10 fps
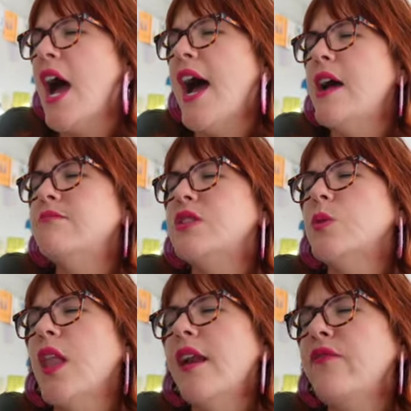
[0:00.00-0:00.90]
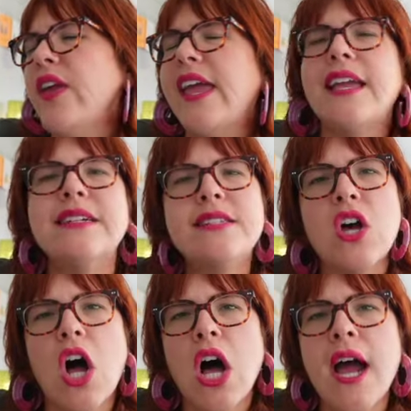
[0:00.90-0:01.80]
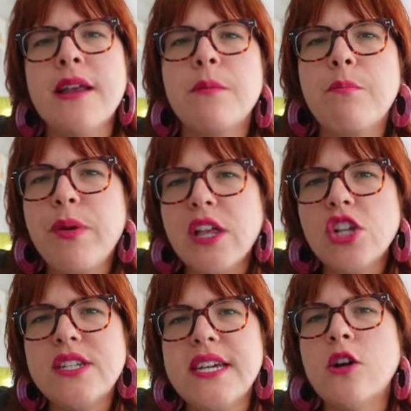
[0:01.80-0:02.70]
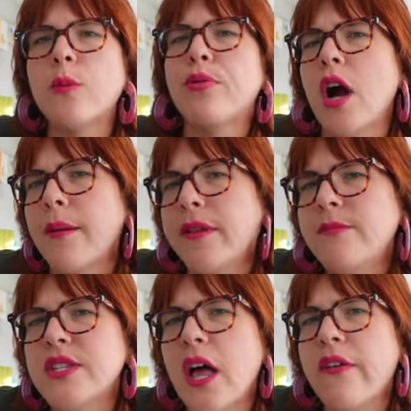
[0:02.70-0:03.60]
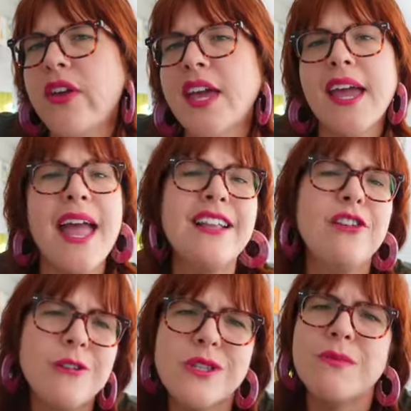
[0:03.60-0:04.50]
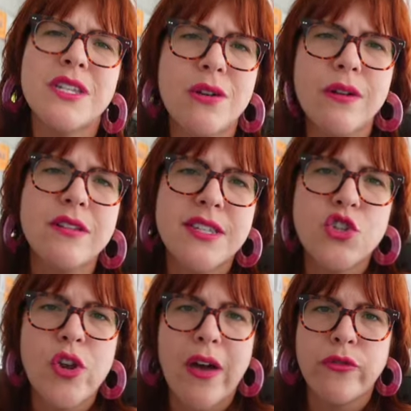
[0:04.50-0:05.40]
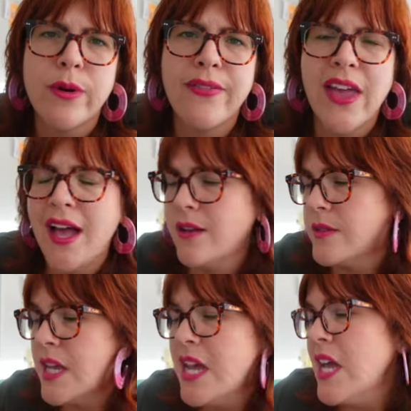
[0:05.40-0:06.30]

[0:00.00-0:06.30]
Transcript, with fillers: um, so a lot of hands-on building or problem solving and using materials that you have around the house.